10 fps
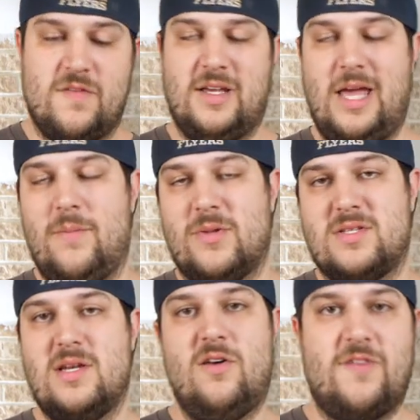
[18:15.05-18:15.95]
the game
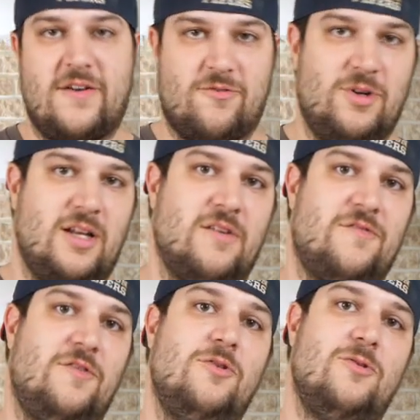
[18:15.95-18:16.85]
itself after we get a
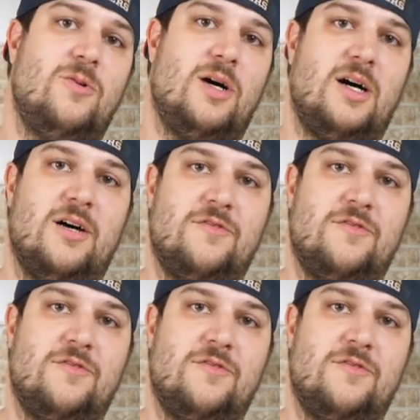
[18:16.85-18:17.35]
few